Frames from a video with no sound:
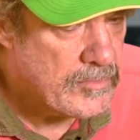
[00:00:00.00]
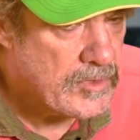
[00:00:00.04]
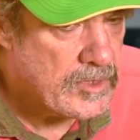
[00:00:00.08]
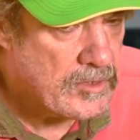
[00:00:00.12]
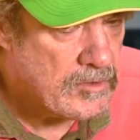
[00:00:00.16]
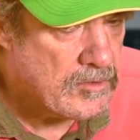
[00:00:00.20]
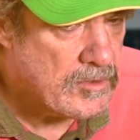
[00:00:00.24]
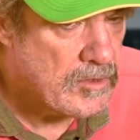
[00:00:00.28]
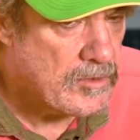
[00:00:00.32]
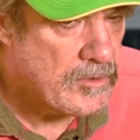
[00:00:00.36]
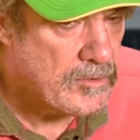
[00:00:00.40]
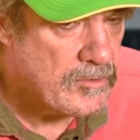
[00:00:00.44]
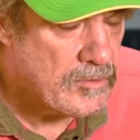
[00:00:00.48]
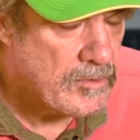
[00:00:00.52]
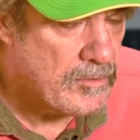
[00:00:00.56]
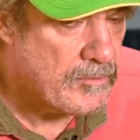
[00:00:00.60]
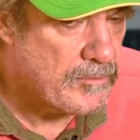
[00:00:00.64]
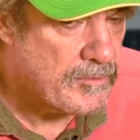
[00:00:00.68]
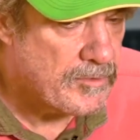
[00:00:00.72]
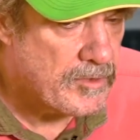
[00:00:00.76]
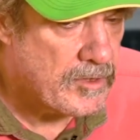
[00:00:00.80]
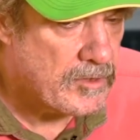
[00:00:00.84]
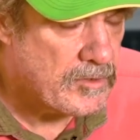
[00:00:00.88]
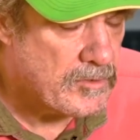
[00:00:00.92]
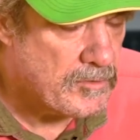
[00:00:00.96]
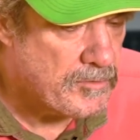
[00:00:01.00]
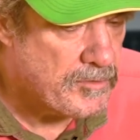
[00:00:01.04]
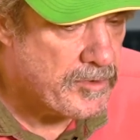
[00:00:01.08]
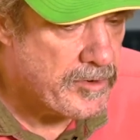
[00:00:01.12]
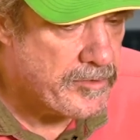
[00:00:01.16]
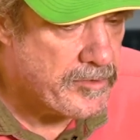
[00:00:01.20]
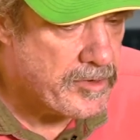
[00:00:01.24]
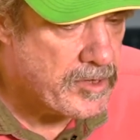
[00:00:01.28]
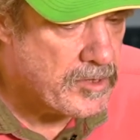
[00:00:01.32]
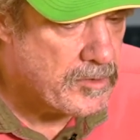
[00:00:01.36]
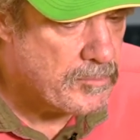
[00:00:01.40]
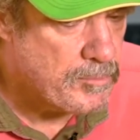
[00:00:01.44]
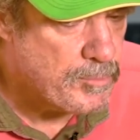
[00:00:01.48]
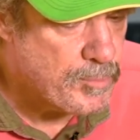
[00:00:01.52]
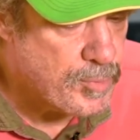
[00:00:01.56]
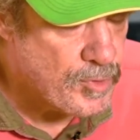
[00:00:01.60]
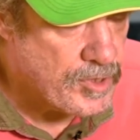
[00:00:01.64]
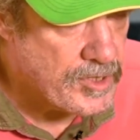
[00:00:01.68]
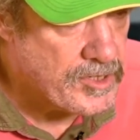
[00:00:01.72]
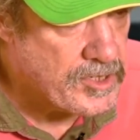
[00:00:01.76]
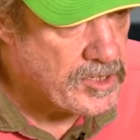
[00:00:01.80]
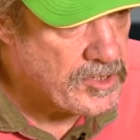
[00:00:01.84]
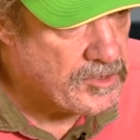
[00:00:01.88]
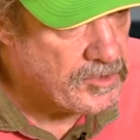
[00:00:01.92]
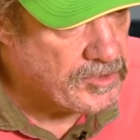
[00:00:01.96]
you know, I've got a very
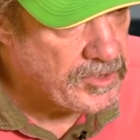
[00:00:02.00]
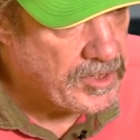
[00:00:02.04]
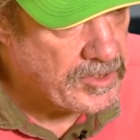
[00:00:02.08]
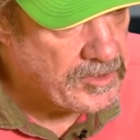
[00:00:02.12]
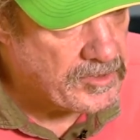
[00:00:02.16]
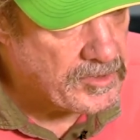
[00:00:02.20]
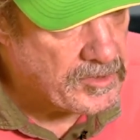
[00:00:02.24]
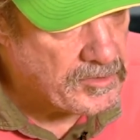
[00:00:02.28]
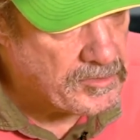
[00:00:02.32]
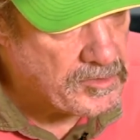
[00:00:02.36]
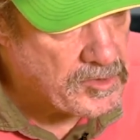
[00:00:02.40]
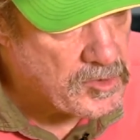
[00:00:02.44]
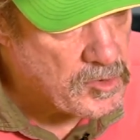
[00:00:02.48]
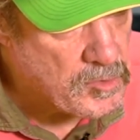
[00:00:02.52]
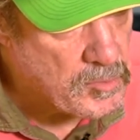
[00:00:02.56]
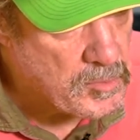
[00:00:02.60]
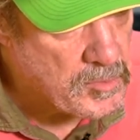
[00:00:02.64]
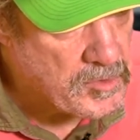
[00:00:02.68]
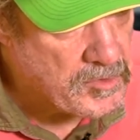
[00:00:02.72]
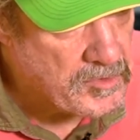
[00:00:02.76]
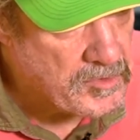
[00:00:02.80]
British sense of humour,